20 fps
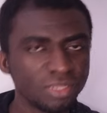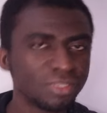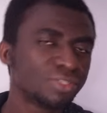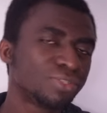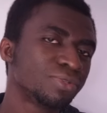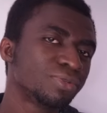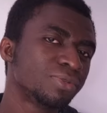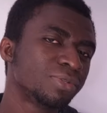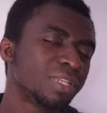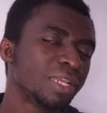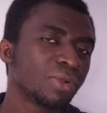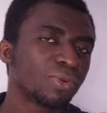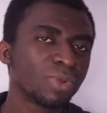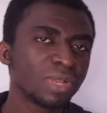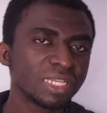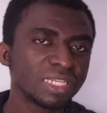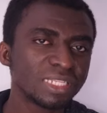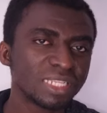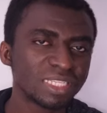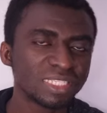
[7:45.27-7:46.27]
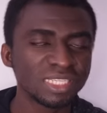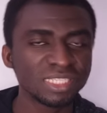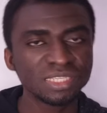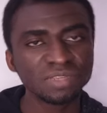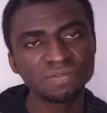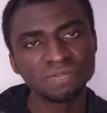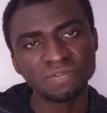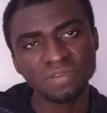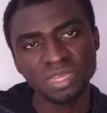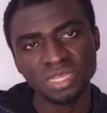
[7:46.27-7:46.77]
So the question is
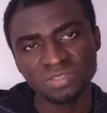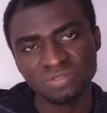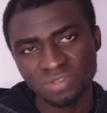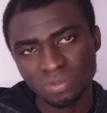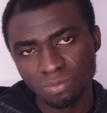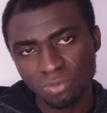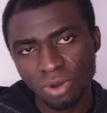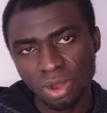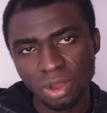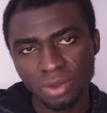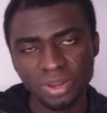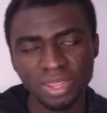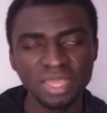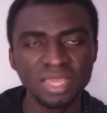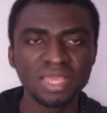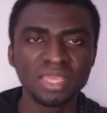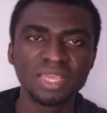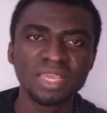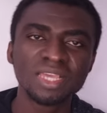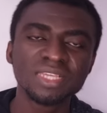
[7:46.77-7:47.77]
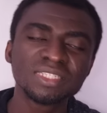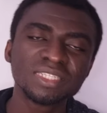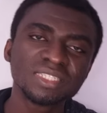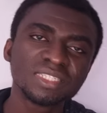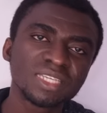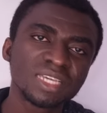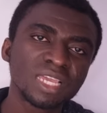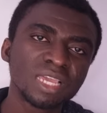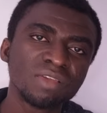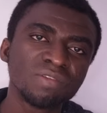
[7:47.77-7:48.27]
it 1st February? Is it
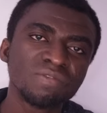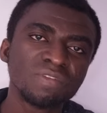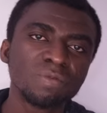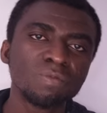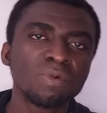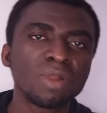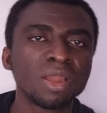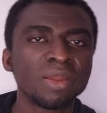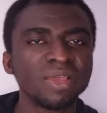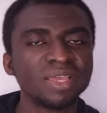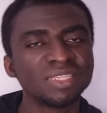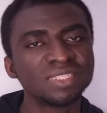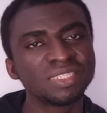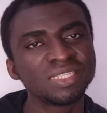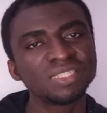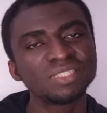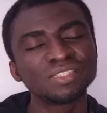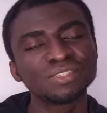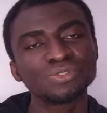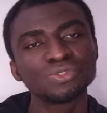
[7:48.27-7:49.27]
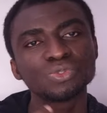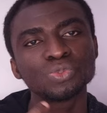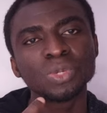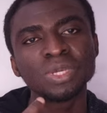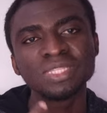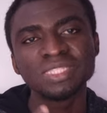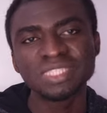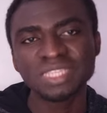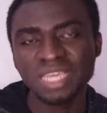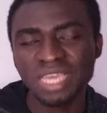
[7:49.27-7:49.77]
2nd February? Is it
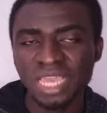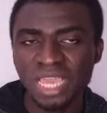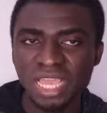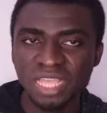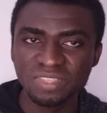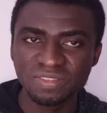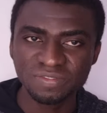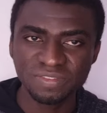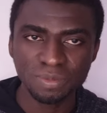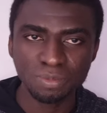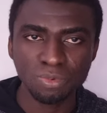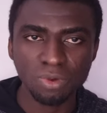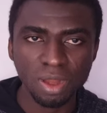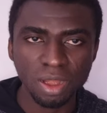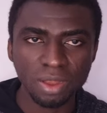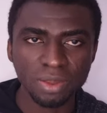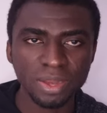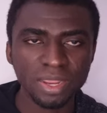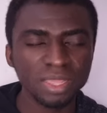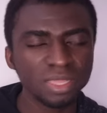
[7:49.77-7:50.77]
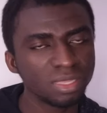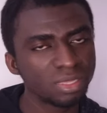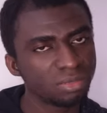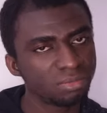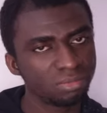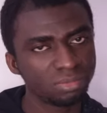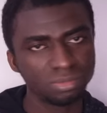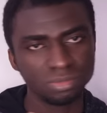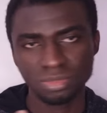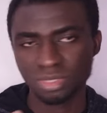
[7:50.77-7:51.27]
28th February?
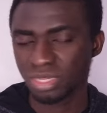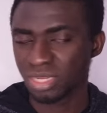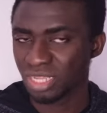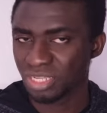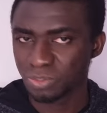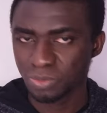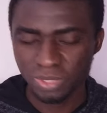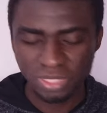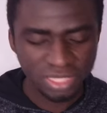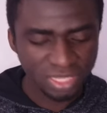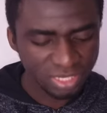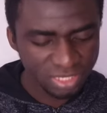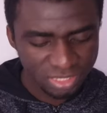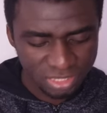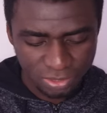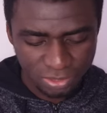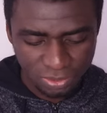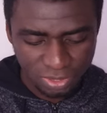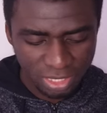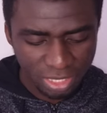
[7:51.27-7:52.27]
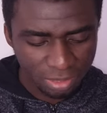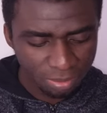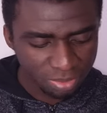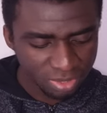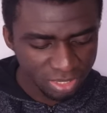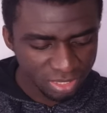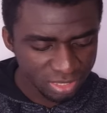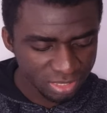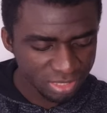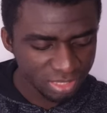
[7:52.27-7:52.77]
Let's wait and see what
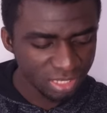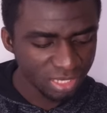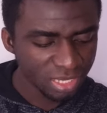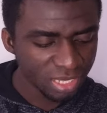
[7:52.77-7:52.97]
happens.